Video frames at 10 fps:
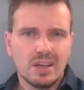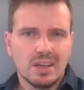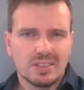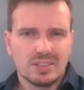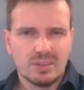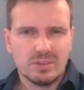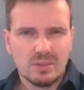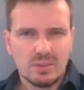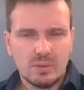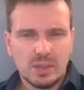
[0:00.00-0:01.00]

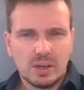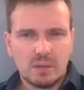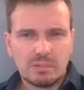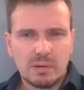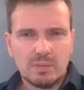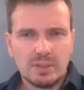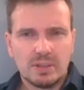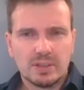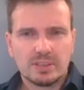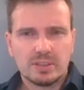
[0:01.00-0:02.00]
So we are probably
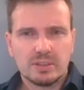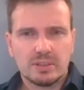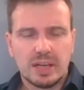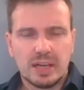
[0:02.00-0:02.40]
going to look